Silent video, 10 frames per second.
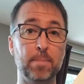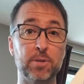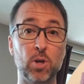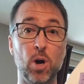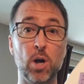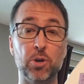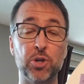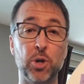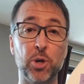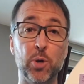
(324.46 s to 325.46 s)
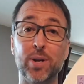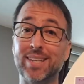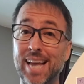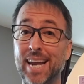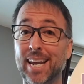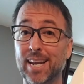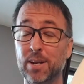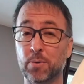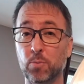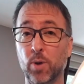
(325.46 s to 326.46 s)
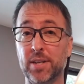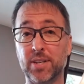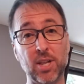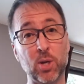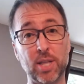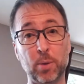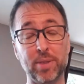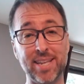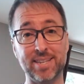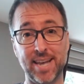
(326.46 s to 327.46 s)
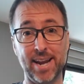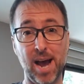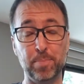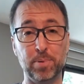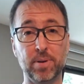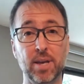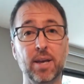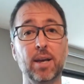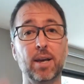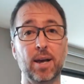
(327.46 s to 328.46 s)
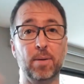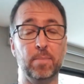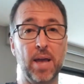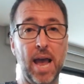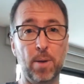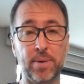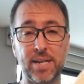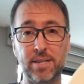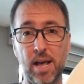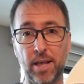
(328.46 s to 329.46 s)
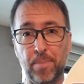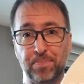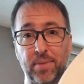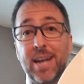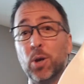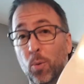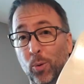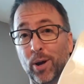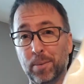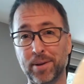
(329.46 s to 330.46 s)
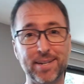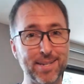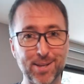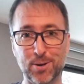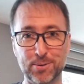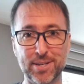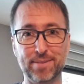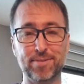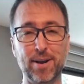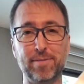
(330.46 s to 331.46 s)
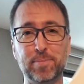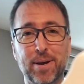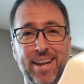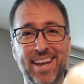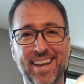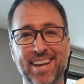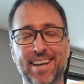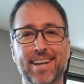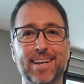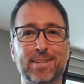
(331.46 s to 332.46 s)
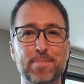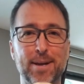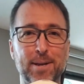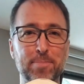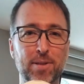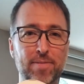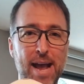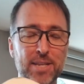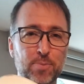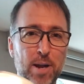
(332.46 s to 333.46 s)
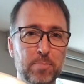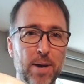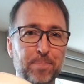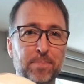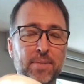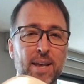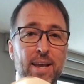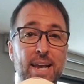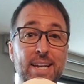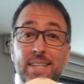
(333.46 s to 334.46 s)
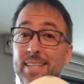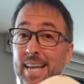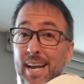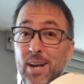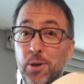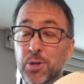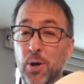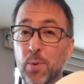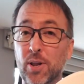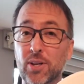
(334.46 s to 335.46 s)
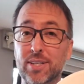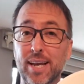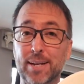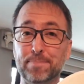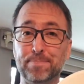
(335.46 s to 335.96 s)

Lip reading: So I'll show you in a second what it's going to look like with it set up, how I'm going to sell it. And don't worry, I'm going to disclose it for everybody because I'm not going to pull a fast one, but in just a second, I'll show you what it looks like.